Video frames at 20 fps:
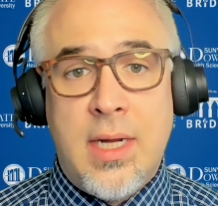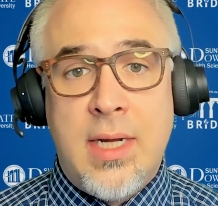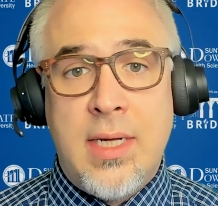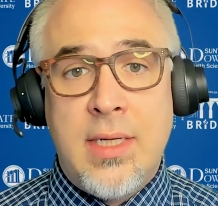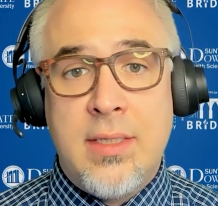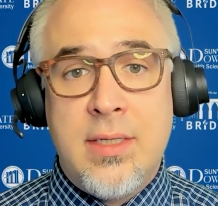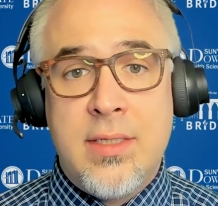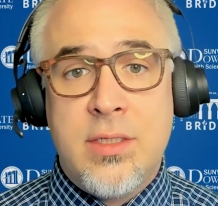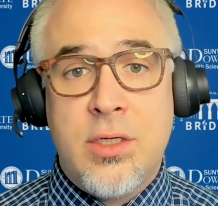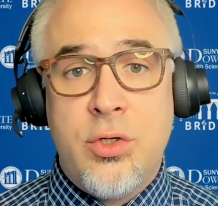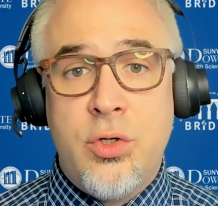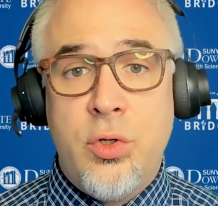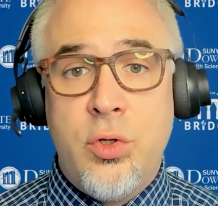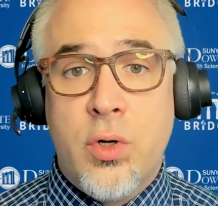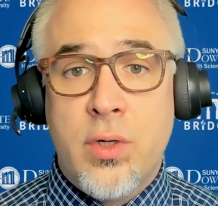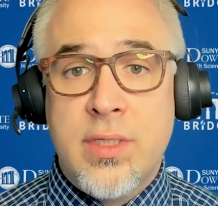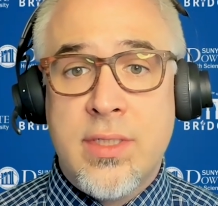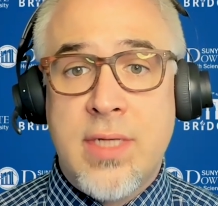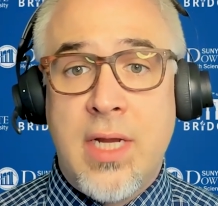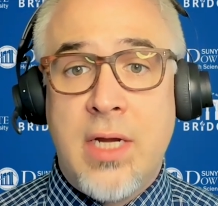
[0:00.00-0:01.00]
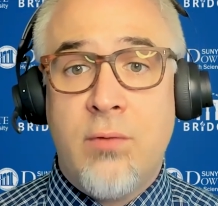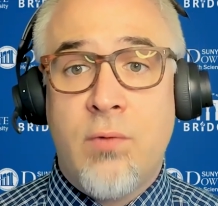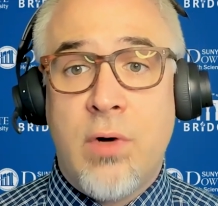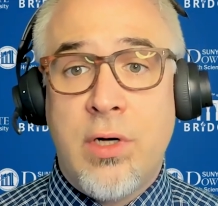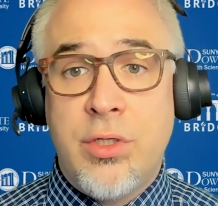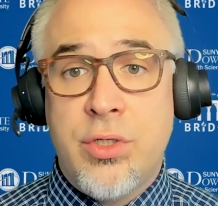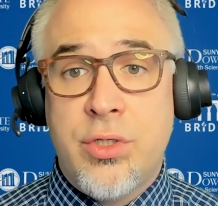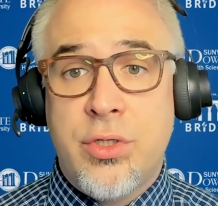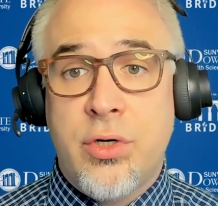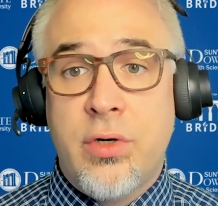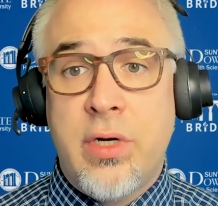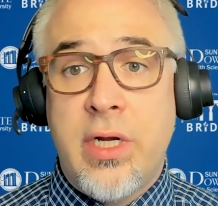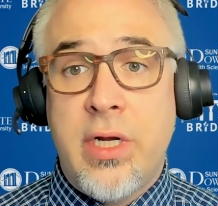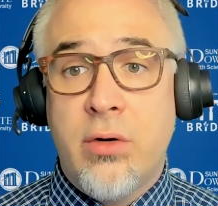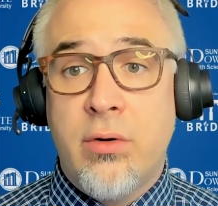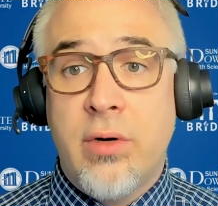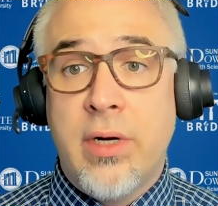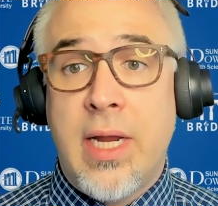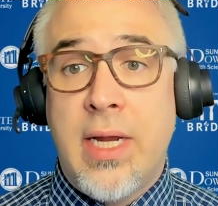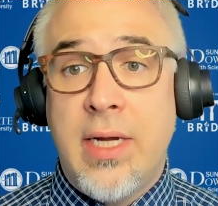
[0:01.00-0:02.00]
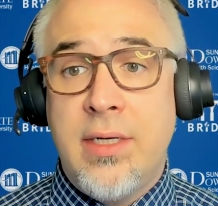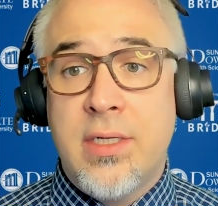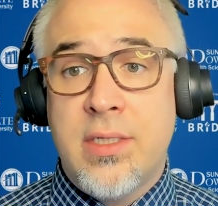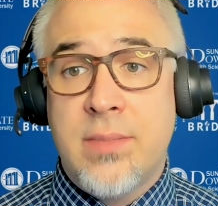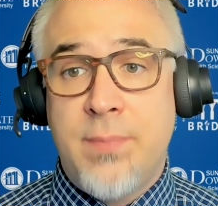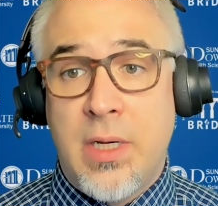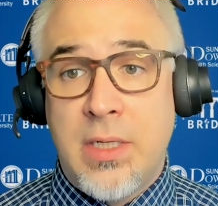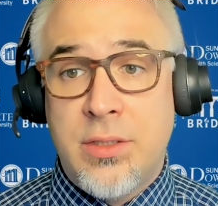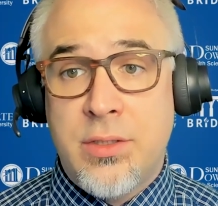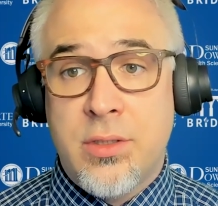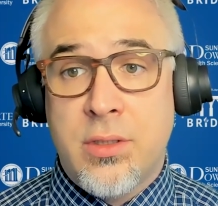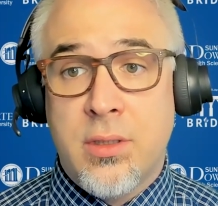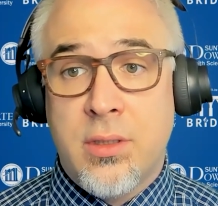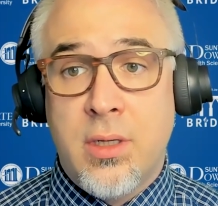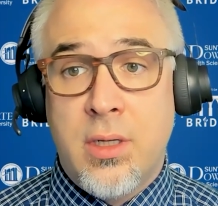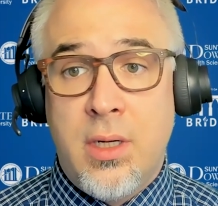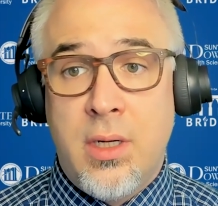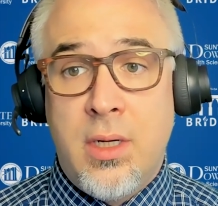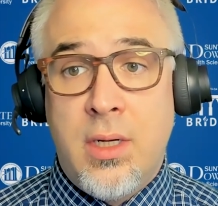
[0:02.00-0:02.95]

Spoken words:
and is a New York State registered hearing aid dispenser,